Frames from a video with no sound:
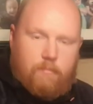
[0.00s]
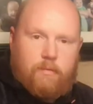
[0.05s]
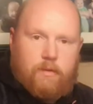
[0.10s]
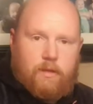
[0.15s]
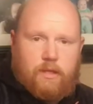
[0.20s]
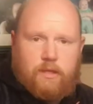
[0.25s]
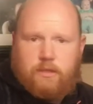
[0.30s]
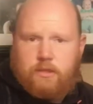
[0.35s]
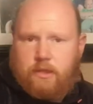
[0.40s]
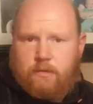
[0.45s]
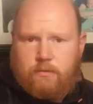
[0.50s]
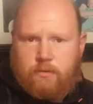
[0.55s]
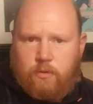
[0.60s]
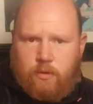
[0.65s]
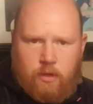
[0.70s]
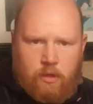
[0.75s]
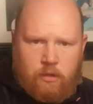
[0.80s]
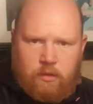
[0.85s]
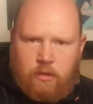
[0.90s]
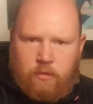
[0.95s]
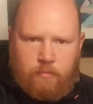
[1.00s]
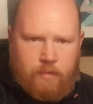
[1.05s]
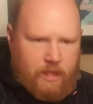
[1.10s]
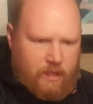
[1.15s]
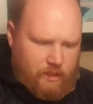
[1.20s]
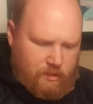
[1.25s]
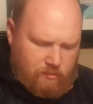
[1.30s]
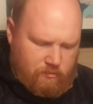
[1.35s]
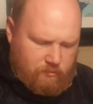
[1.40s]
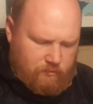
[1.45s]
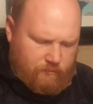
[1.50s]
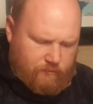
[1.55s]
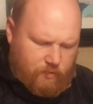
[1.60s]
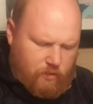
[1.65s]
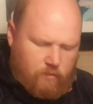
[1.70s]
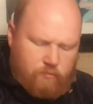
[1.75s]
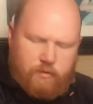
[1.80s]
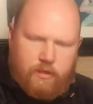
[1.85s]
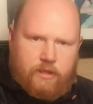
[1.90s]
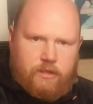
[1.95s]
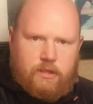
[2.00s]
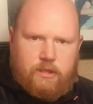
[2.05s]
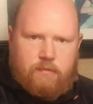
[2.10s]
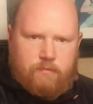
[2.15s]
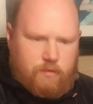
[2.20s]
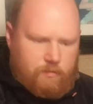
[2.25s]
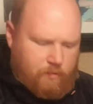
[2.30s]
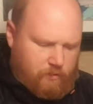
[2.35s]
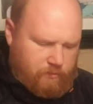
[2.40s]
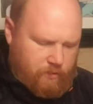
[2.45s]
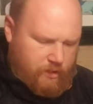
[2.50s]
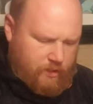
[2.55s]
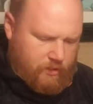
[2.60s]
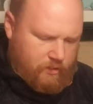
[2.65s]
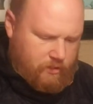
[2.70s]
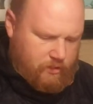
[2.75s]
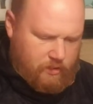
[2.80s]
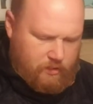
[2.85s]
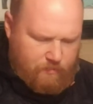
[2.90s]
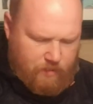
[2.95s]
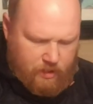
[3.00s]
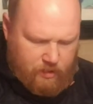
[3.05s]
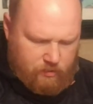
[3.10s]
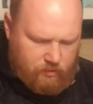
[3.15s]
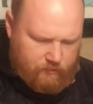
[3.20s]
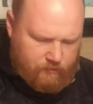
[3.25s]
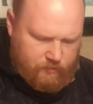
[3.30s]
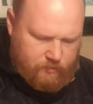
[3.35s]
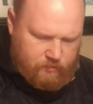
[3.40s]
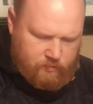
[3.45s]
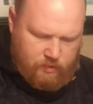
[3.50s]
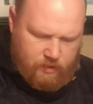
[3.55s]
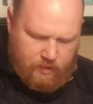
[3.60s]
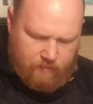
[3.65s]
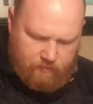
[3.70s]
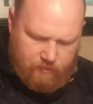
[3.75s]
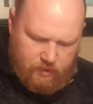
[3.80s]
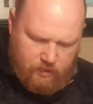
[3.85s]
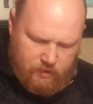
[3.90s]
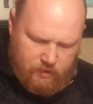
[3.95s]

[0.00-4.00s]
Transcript: they seem to have got a lot better now. Flow rates seem to be great, so I might go over to one of them.